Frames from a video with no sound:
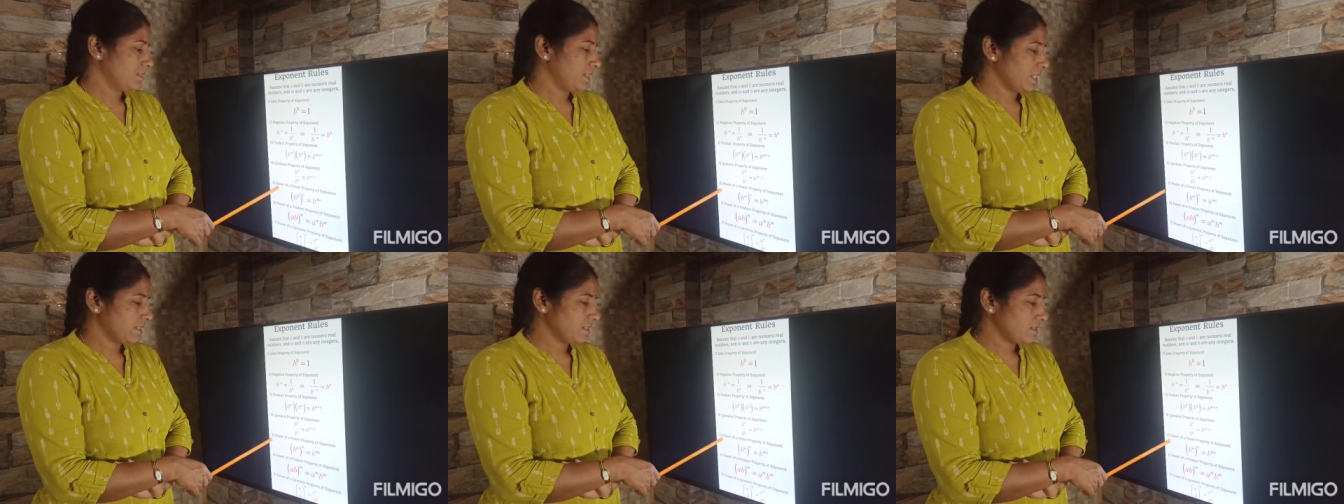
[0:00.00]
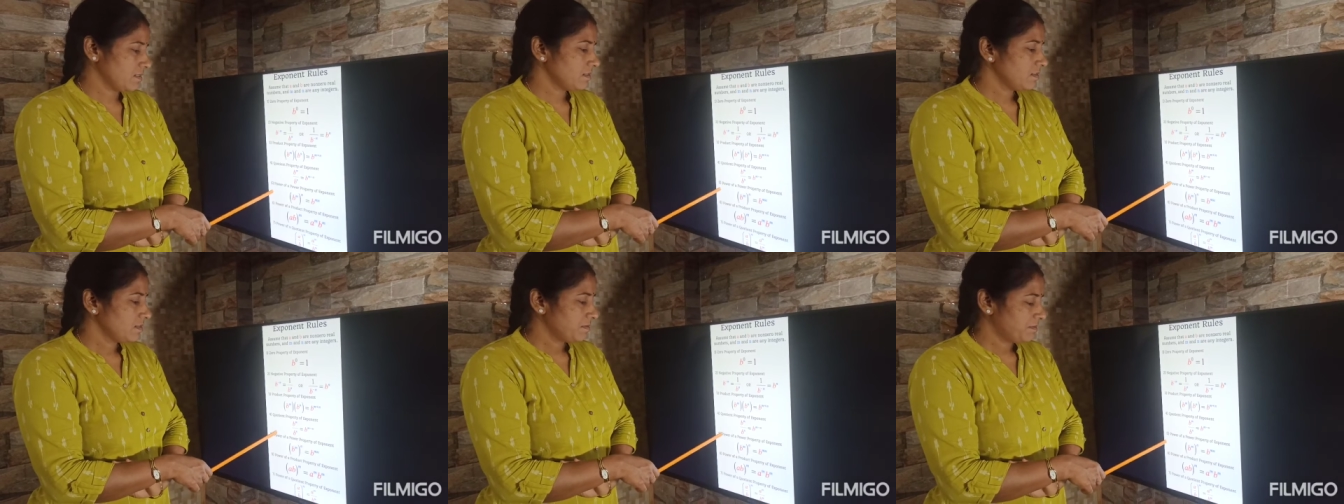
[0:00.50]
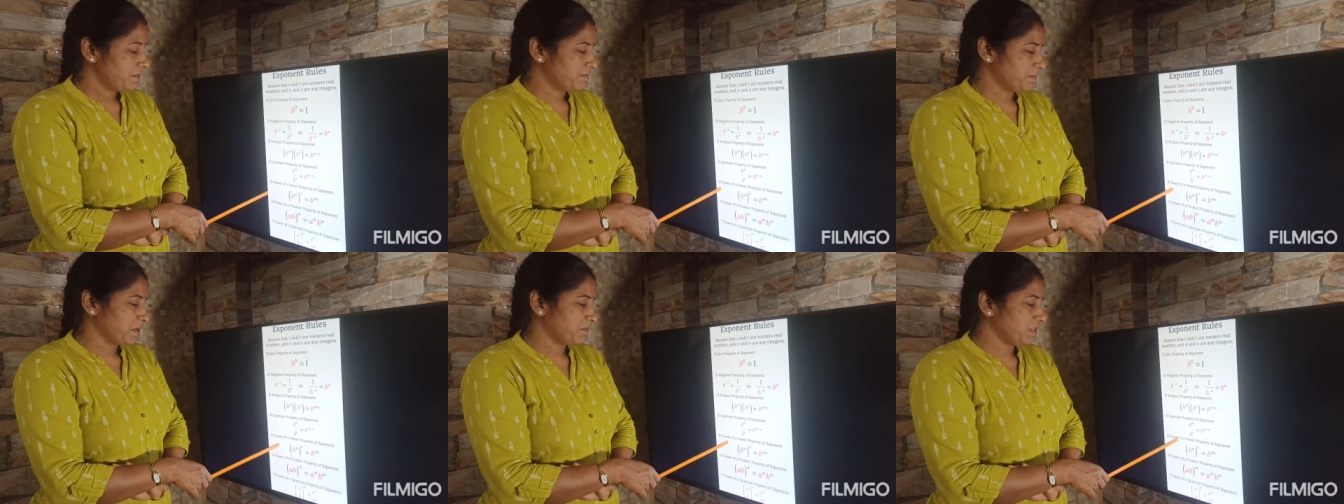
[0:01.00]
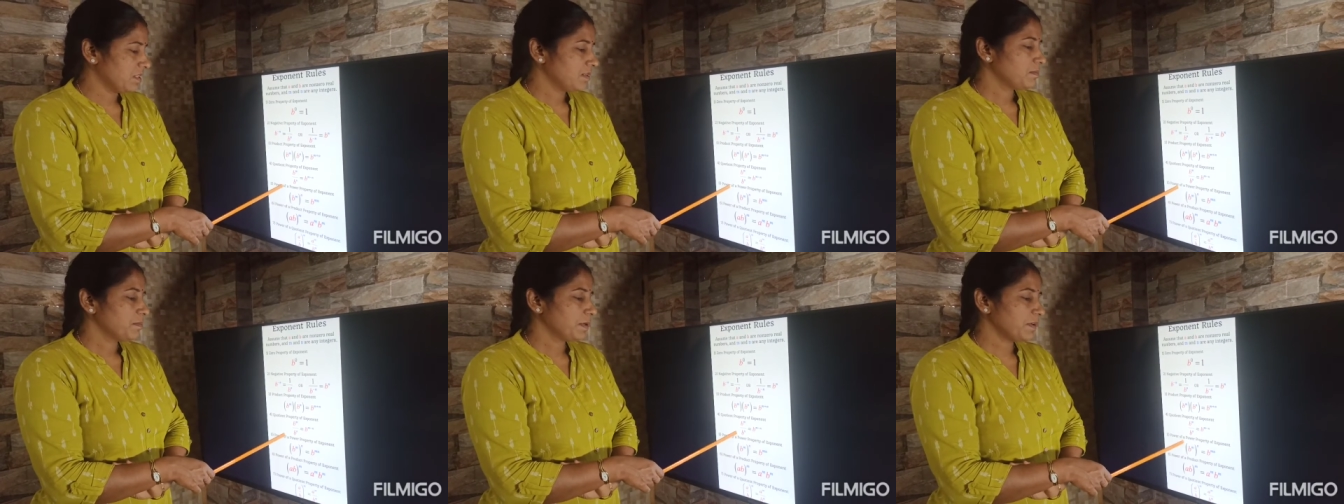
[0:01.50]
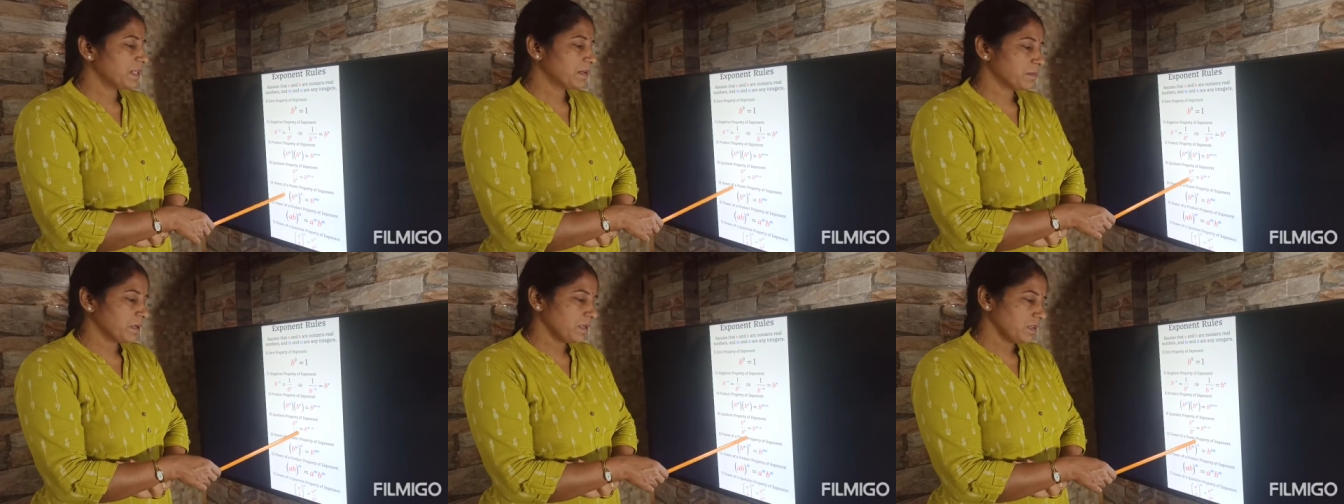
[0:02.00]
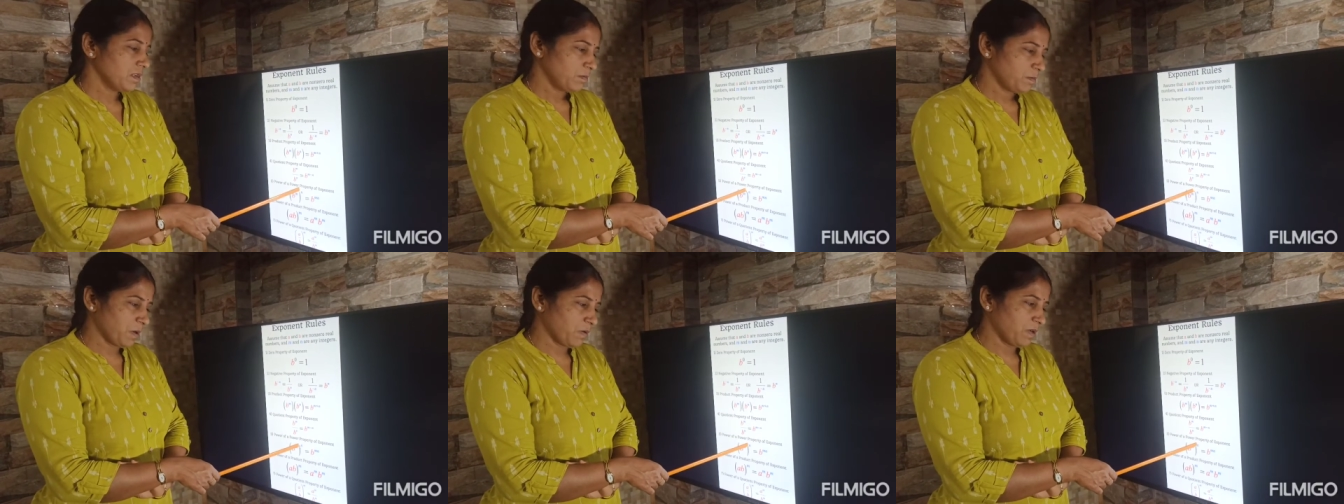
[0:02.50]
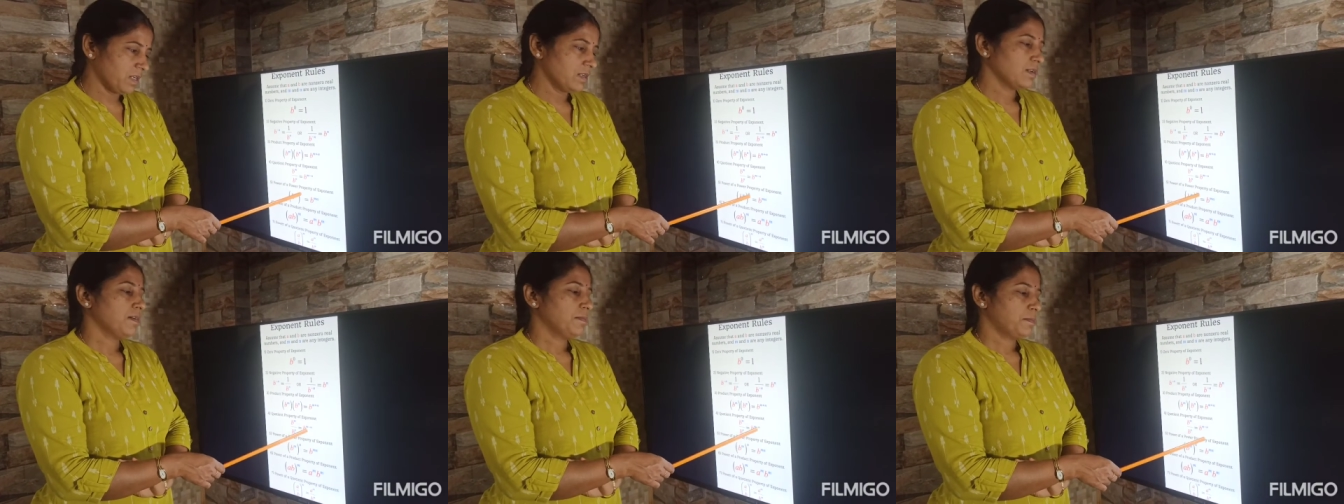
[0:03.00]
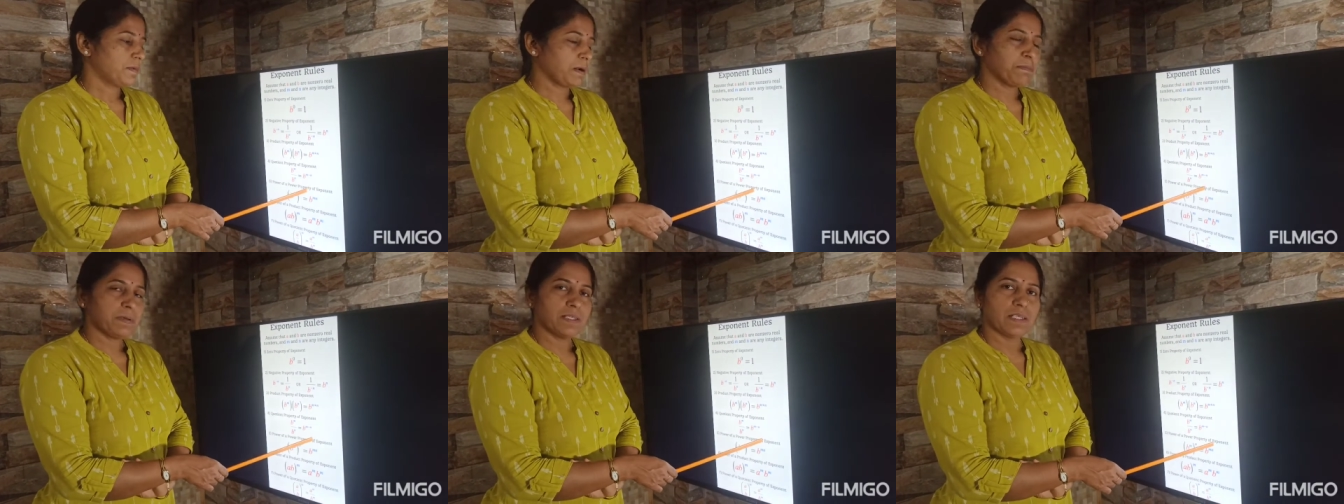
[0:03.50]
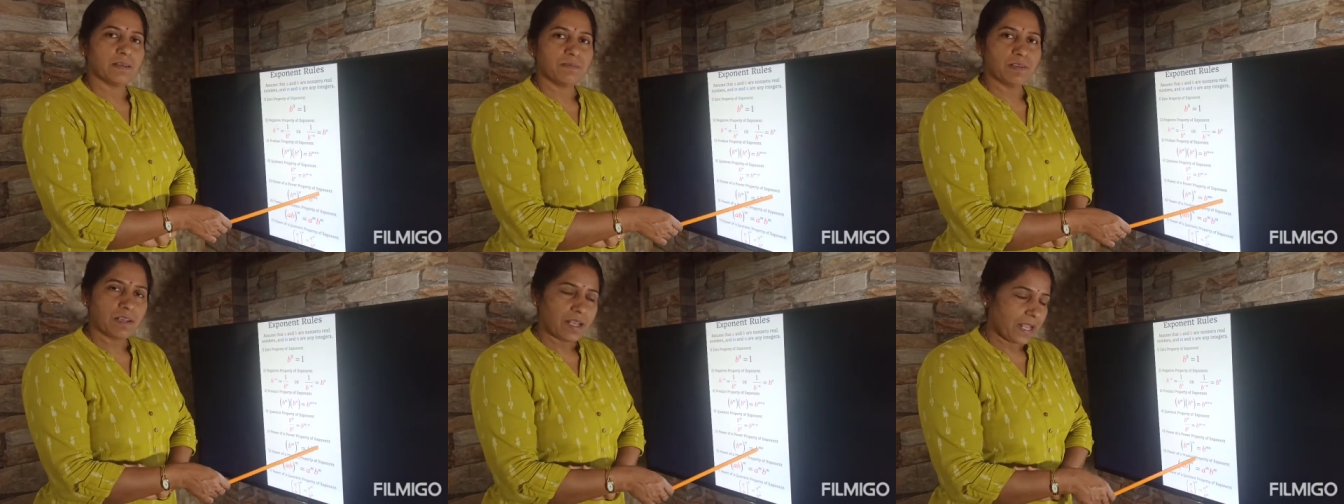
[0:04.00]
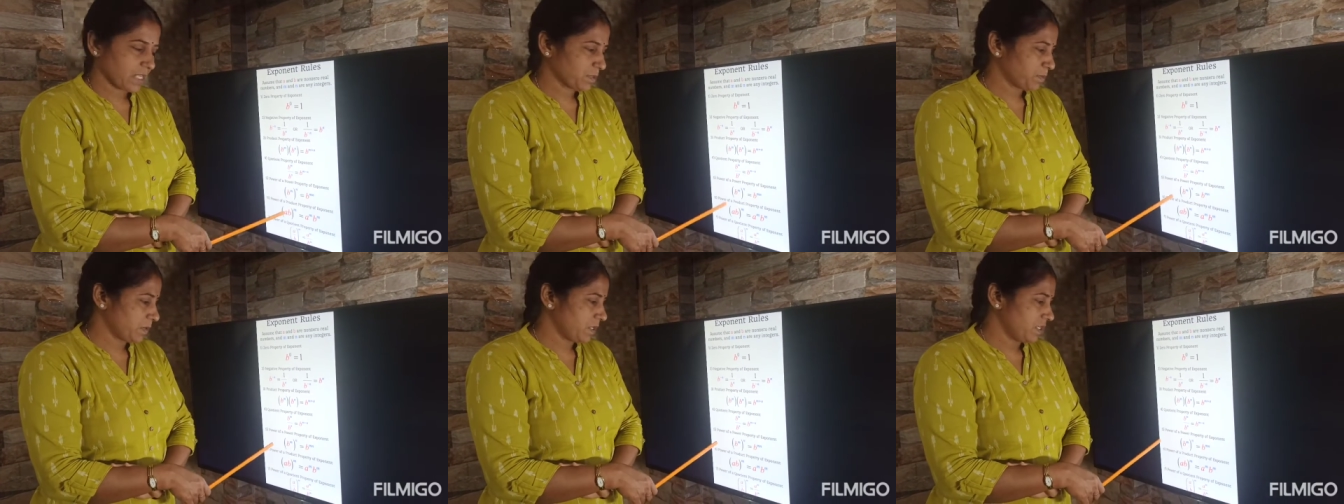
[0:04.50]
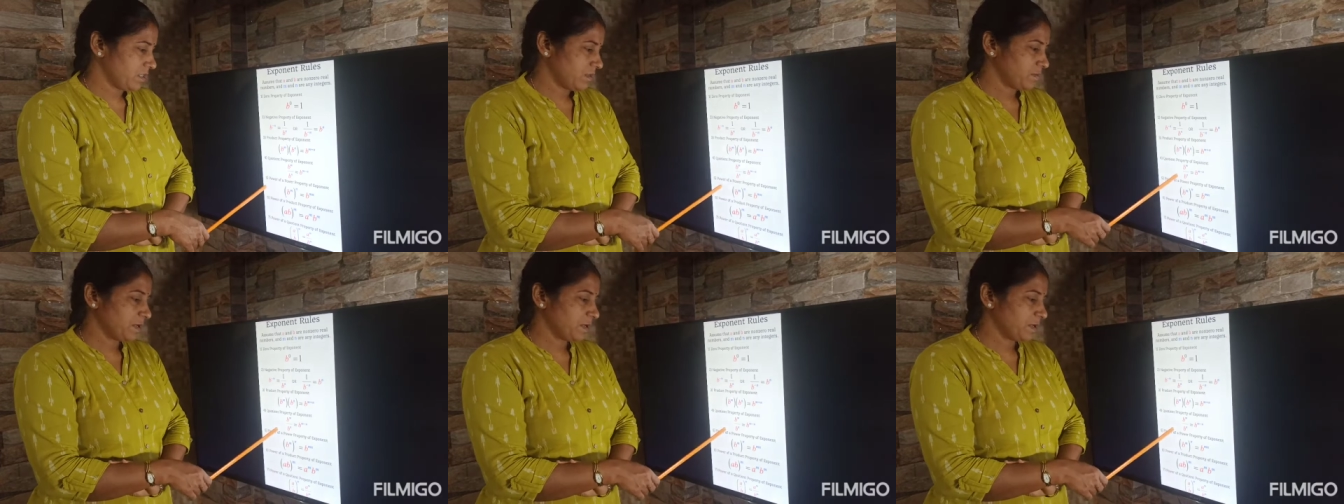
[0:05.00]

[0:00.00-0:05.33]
Next, fifth power, power of a power, property of a exponent.